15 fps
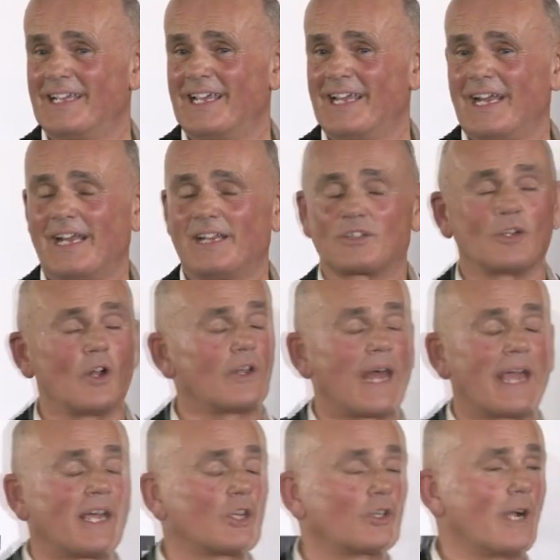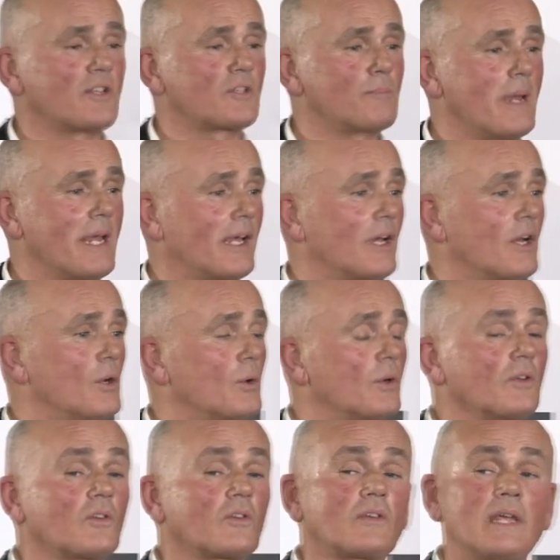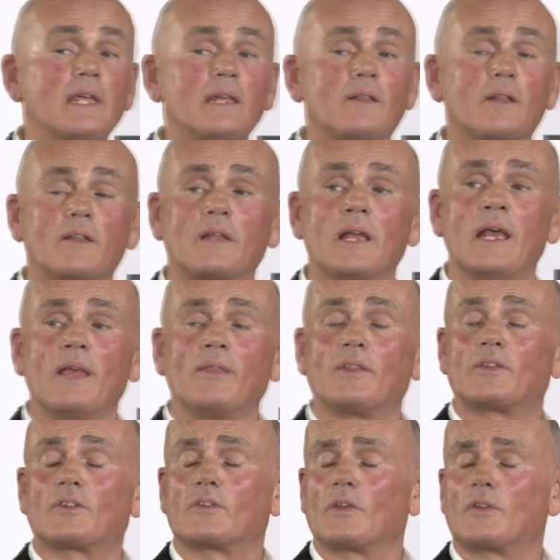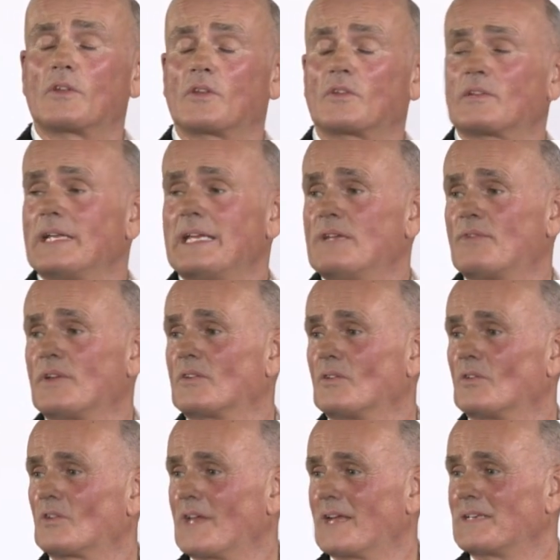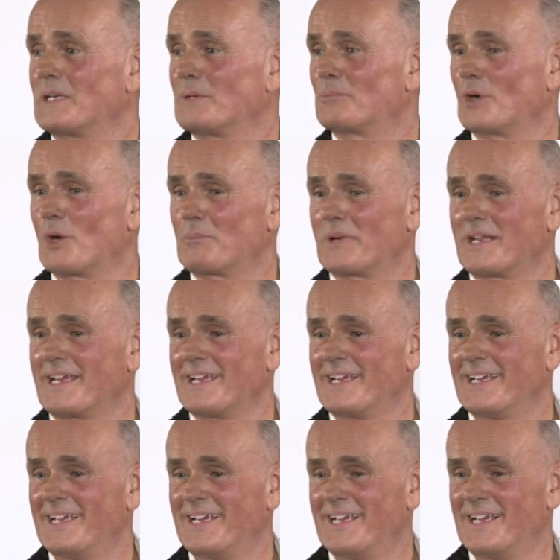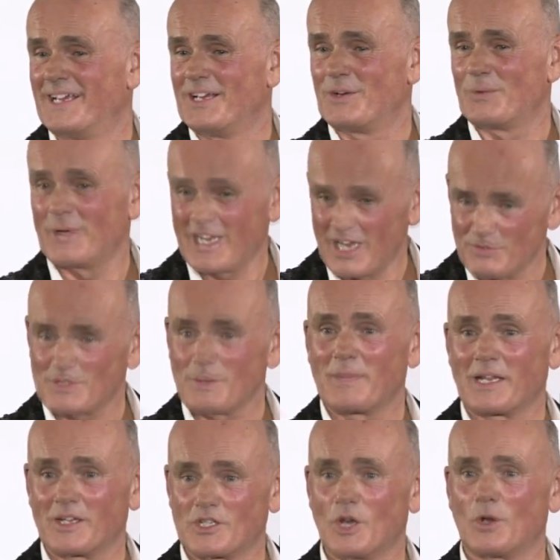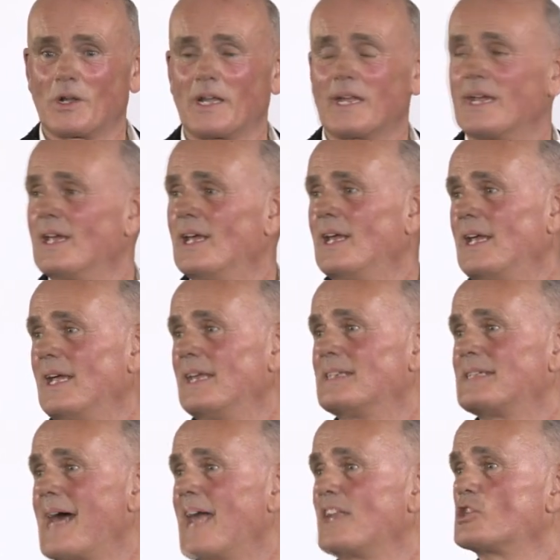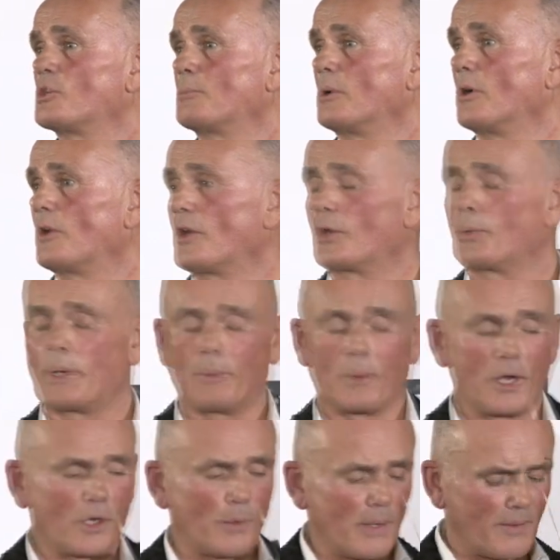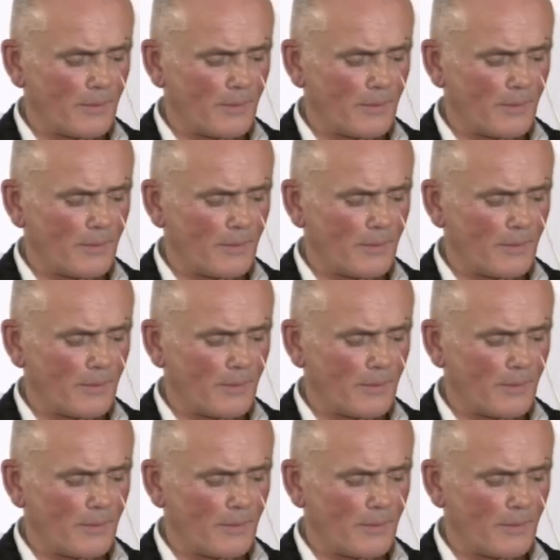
It's not like a dressmaker who can see that the, the sleeve isn't set in properly. We have something totally intangible that we work with.